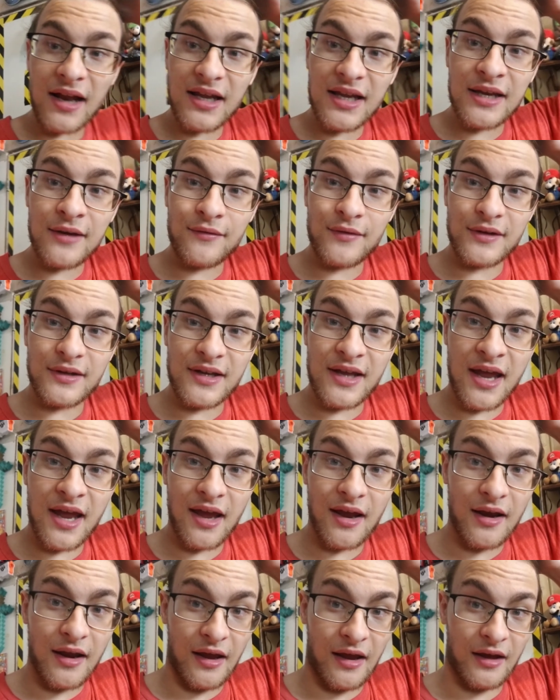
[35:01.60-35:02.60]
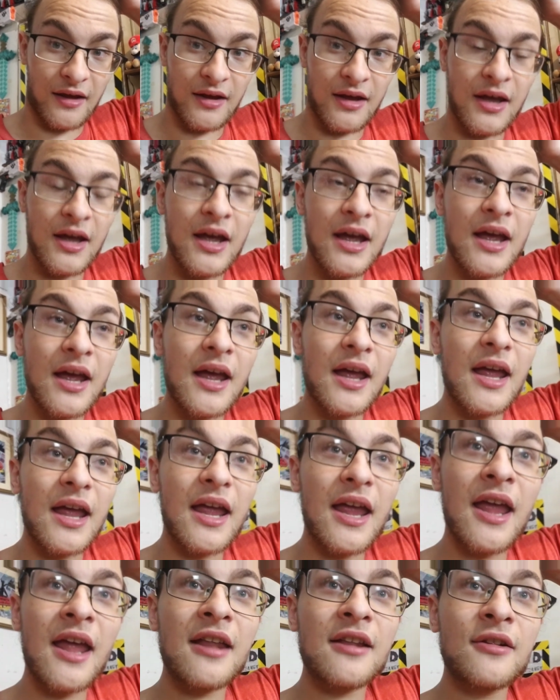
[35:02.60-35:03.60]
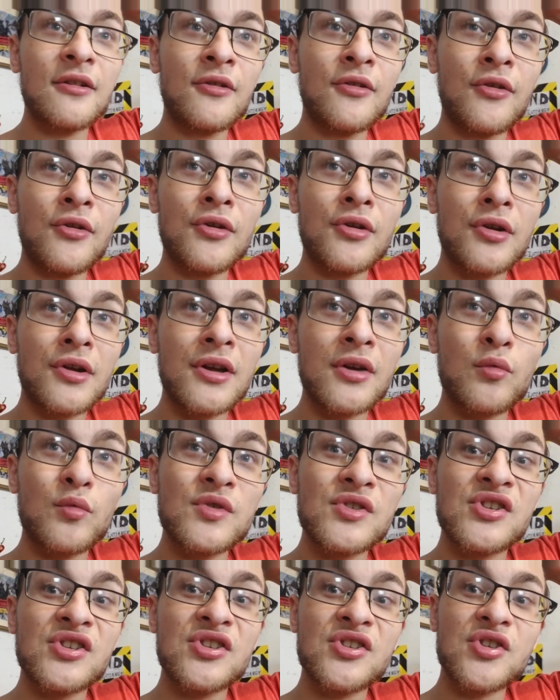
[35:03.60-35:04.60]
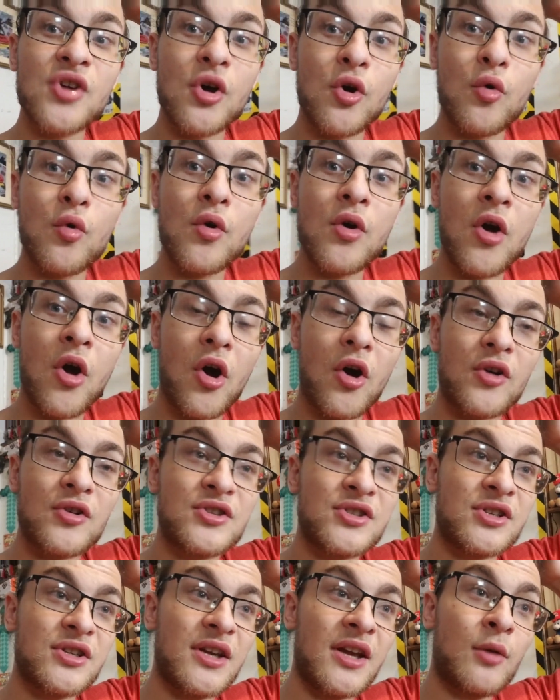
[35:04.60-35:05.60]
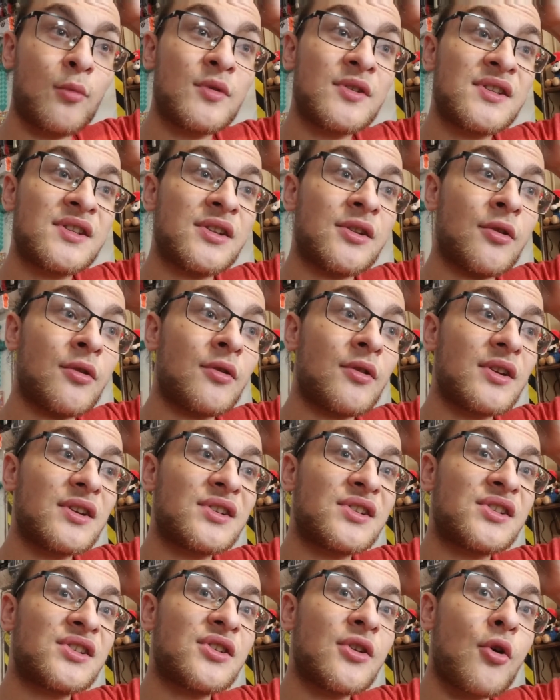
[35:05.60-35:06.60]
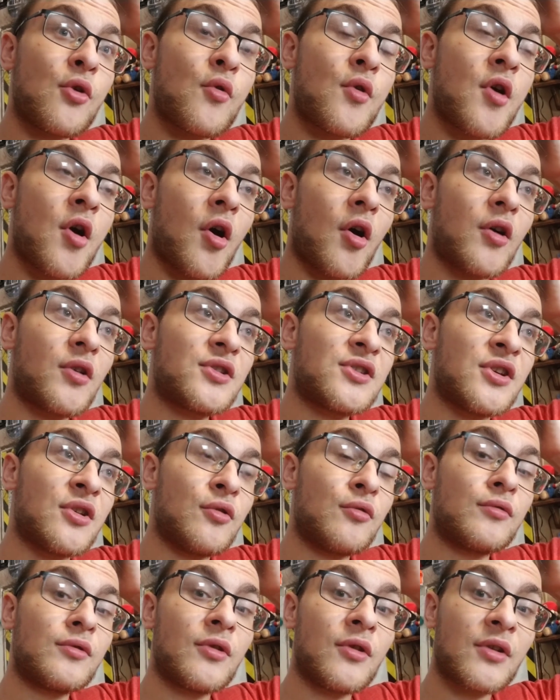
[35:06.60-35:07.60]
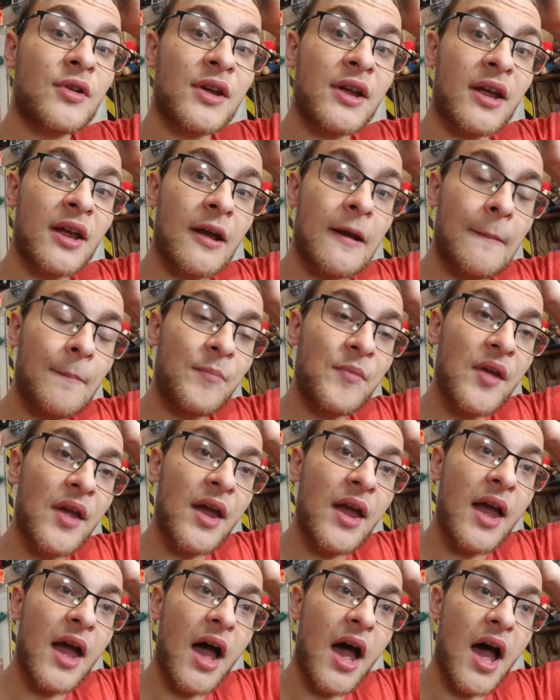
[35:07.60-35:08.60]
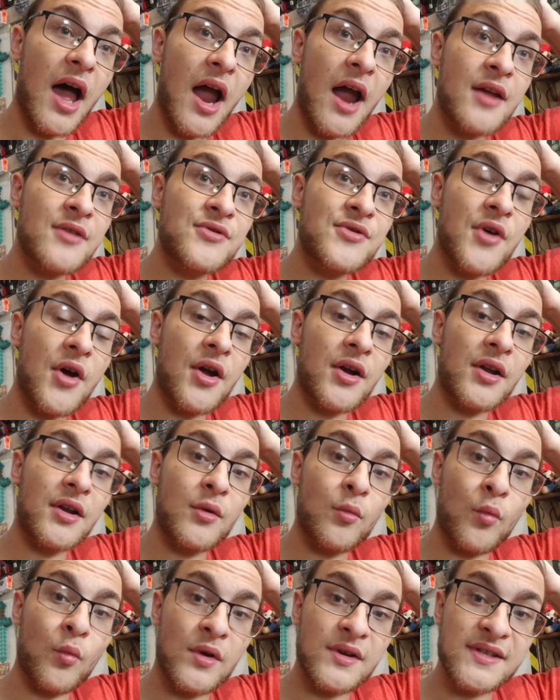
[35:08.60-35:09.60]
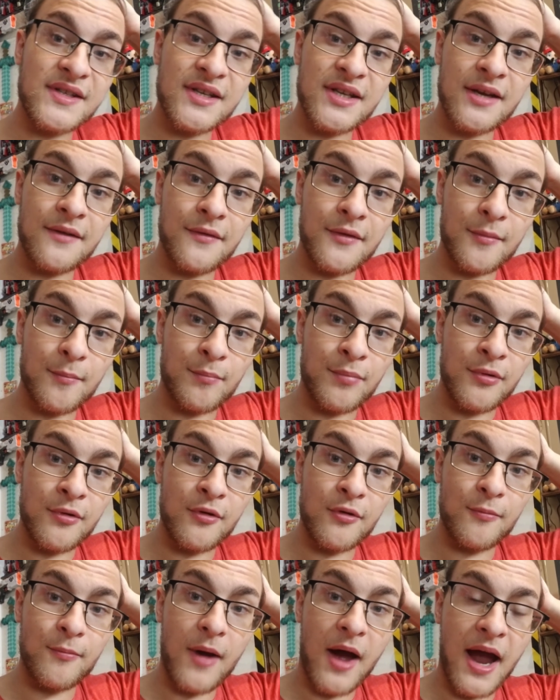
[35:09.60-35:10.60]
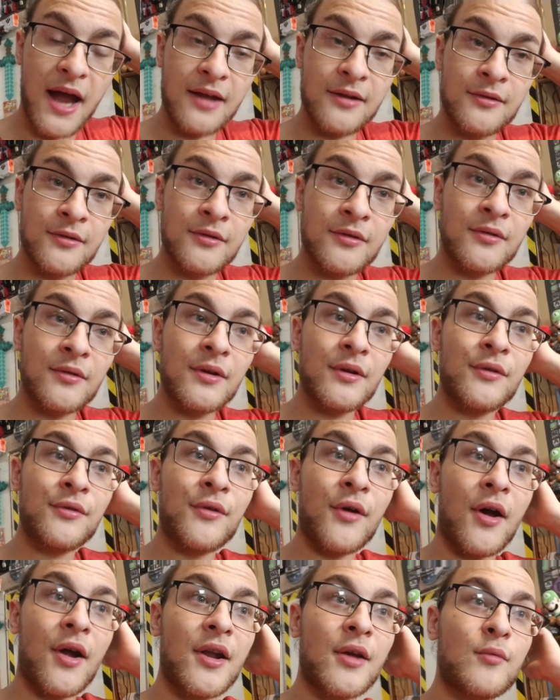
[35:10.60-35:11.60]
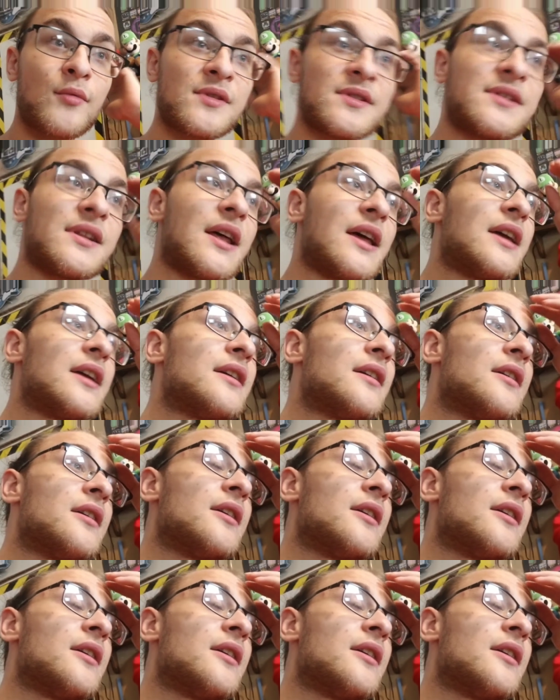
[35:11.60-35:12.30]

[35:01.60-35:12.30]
even kidding. It literally was so it was literally so cartoon looking. I thought it wasn't even poop. I literally thought it was like,